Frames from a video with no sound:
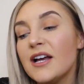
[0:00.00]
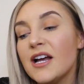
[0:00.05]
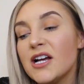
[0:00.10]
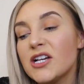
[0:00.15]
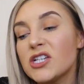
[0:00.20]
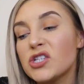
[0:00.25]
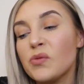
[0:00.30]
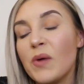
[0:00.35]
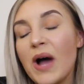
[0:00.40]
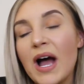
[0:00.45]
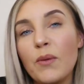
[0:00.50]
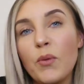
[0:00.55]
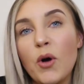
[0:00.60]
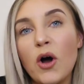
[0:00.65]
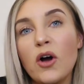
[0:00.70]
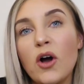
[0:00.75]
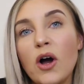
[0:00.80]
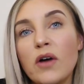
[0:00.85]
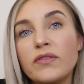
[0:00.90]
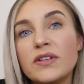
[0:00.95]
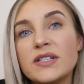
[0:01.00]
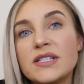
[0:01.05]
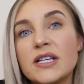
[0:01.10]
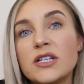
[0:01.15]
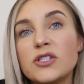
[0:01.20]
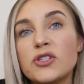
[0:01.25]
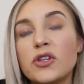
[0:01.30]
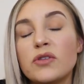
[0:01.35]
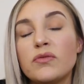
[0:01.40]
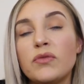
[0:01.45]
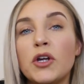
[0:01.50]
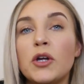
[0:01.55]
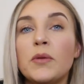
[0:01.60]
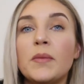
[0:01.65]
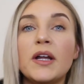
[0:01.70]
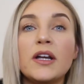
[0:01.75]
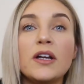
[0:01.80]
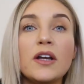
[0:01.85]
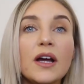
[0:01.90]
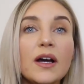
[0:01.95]
So I walk off into this other room,
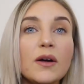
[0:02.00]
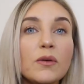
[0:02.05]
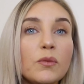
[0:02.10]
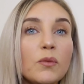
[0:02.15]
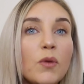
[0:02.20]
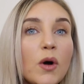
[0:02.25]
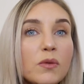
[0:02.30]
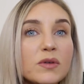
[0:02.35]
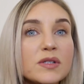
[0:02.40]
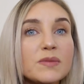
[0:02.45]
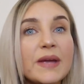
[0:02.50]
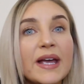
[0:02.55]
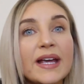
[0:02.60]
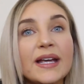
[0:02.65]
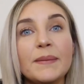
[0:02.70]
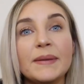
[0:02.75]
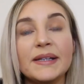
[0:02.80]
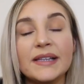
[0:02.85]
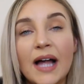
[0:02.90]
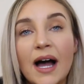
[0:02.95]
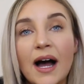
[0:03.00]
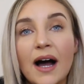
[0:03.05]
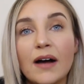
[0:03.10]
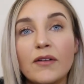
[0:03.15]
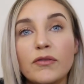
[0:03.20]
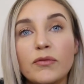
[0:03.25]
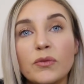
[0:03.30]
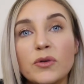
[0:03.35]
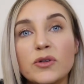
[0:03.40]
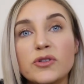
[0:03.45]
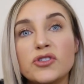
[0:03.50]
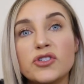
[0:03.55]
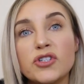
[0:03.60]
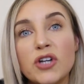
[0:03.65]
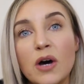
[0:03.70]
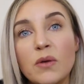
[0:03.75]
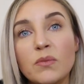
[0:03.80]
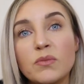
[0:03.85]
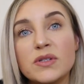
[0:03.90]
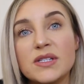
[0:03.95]
and what was making me laugh was
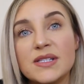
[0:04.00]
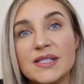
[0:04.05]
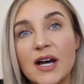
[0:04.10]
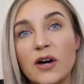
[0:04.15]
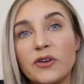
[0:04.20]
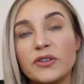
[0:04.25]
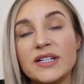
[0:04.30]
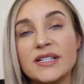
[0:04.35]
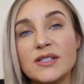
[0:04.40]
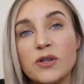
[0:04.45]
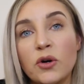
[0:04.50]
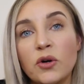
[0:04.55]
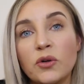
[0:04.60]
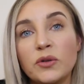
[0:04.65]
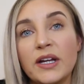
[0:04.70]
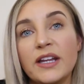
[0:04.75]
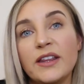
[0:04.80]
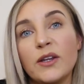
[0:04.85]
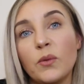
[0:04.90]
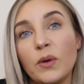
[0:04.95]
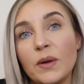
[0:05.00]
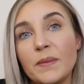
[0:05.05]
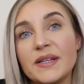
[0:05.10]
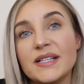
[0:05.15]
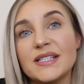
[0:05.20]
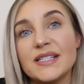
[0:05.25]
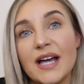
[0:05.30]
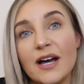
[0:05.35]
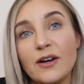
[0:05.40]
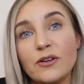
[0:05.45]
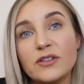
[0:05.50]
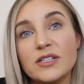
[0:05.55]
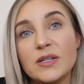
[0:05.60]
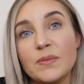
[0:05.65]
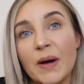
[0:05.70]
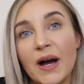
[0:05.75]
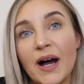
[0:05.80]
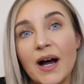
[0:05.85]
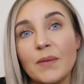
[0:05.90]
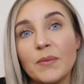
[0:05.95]
Tom was sat on his own in the women's health
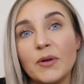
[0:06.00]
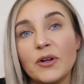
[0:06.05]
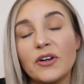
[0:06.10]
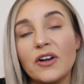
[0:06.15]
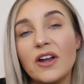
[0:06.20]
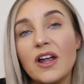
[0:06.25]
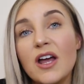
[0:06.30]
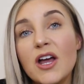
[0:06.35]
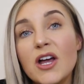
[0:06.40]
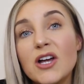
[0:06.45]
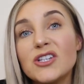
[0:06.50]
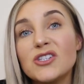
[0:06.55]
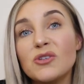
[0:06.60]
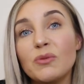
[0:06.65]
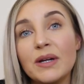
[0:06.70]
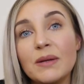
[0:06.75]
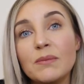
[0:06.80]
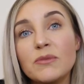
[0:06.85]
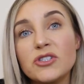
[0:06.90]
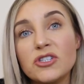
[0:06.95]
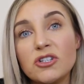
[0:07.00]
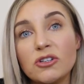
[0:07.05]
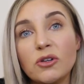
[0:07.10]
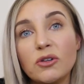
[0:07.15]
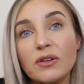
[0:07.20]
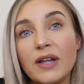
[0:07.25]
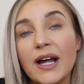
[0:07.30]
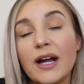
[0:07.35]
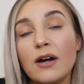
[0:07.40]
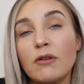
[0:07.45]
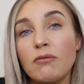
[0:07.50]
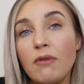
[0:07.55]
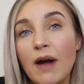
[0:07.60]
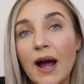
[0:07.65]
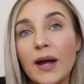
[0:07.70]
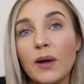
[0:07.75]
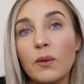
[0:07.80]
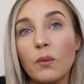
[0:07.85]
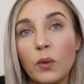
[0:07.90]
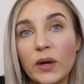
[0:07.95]
department. So he must have looked like a
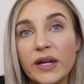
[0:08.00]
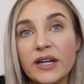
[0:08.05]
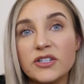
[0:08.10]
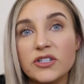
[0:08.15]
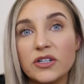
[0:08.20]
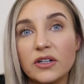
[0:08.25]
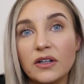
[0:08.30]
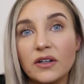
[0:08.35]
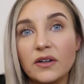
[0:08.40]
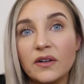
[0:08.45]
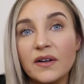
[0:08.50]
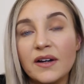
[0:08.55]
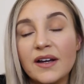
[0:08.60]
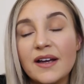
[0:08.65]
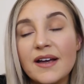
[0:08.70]
right weirdo.